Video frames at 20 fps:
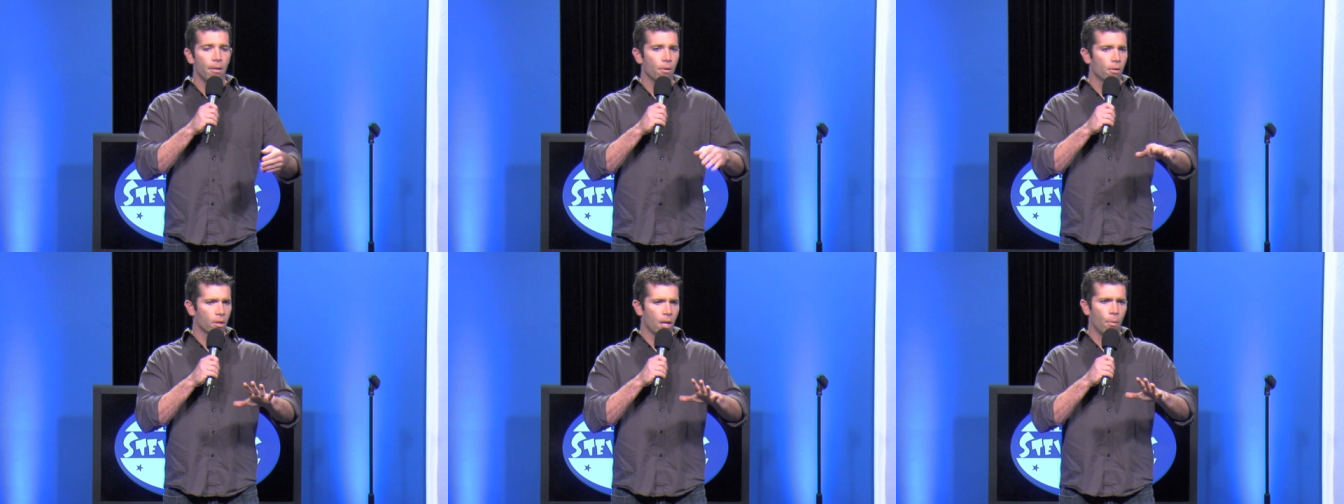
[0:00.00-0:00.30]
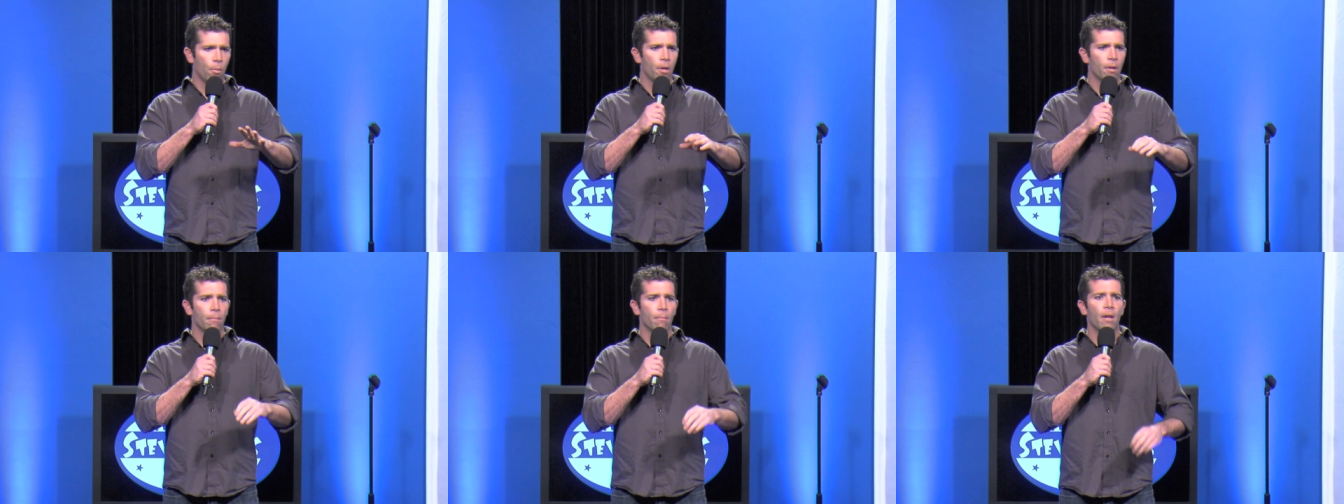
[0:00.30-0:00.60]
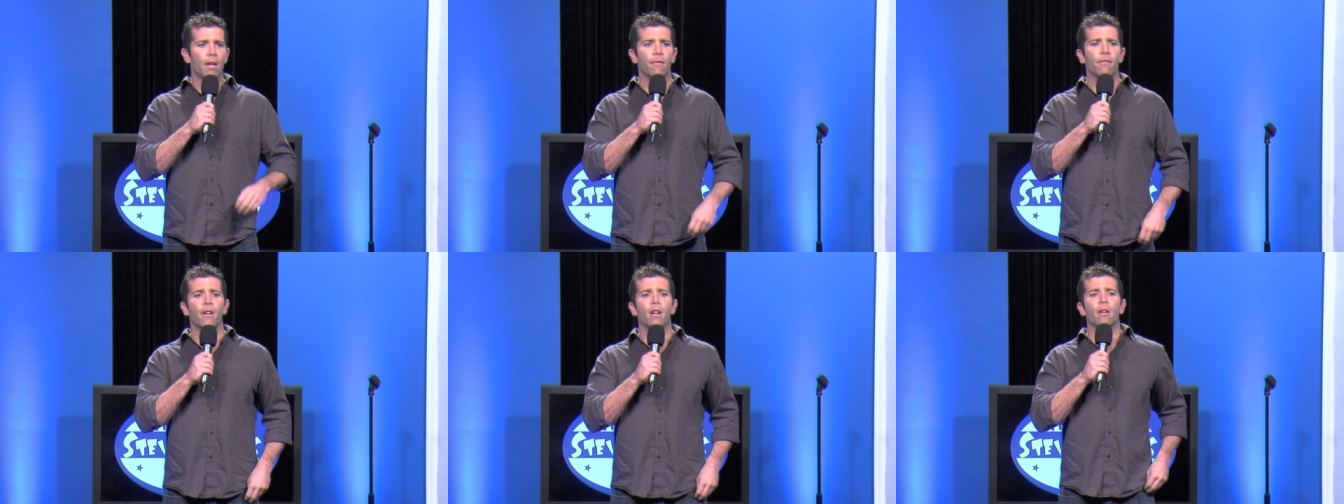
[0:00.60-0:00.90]
He goes, I wouldn't
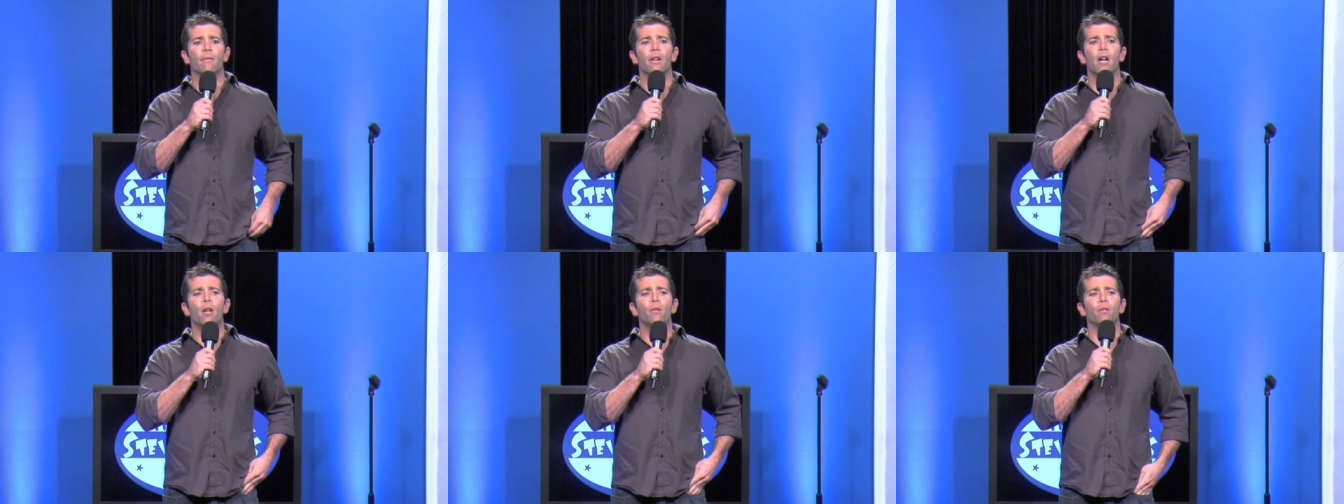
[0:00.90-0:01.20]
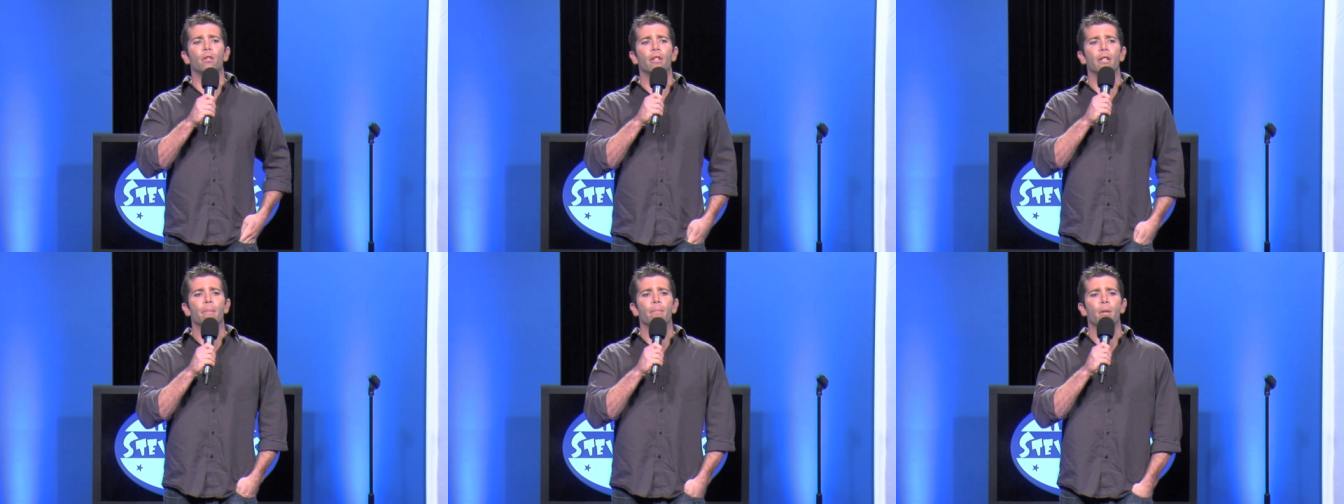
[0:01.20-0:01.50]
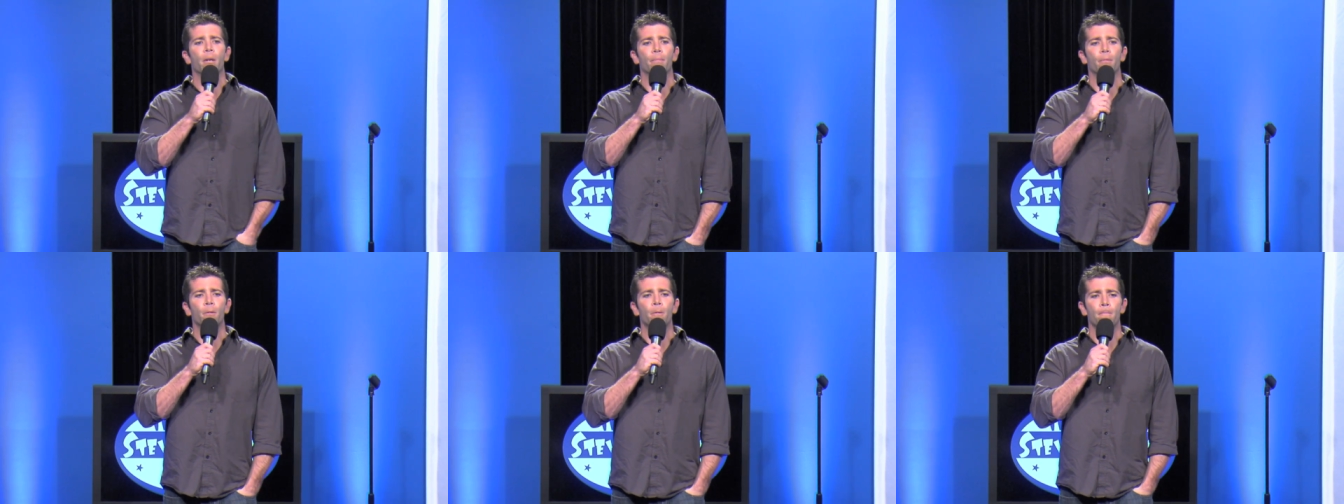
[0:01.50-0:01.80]
make fun of elderly
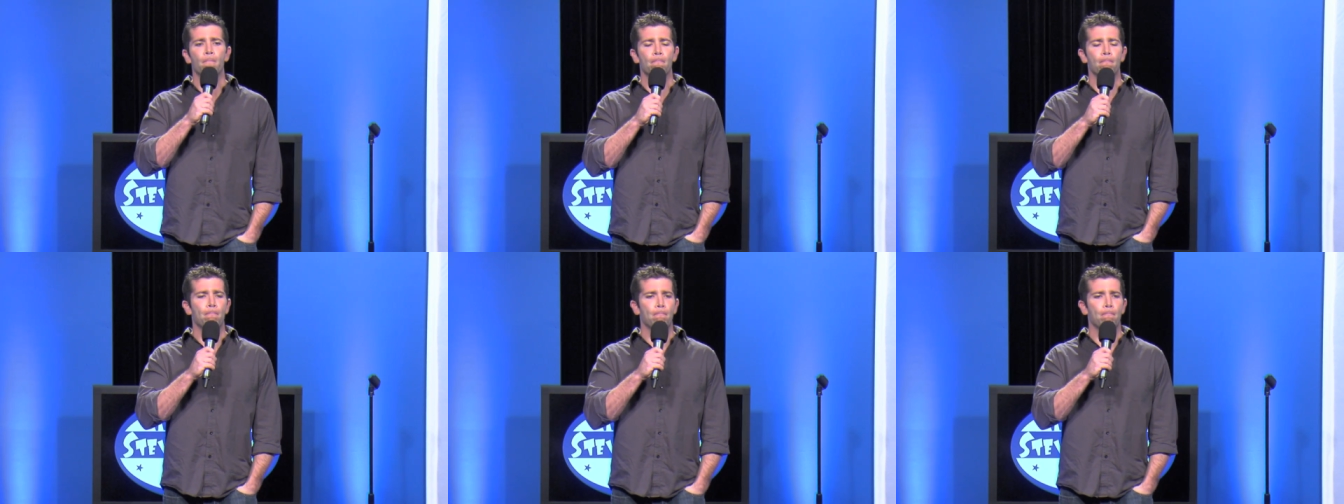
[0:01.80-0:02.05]
people.